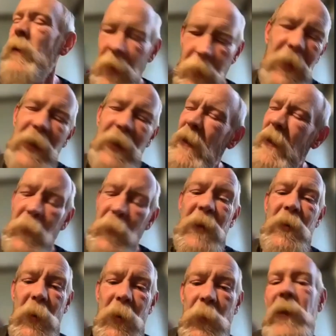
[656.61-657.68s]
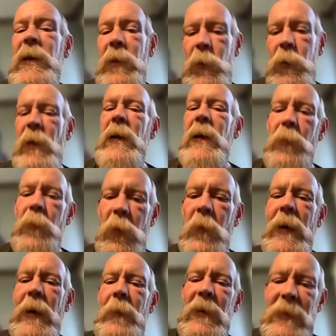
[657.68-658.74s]
I mean, I've been told we can create the
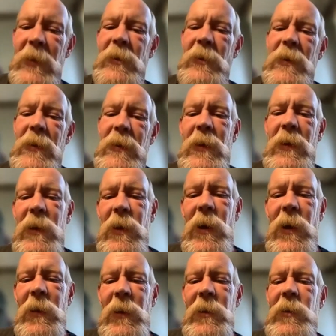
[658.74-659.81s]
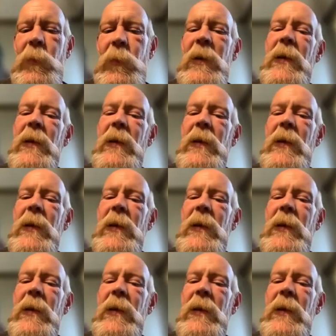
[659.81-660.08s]
program and teach this at the college, but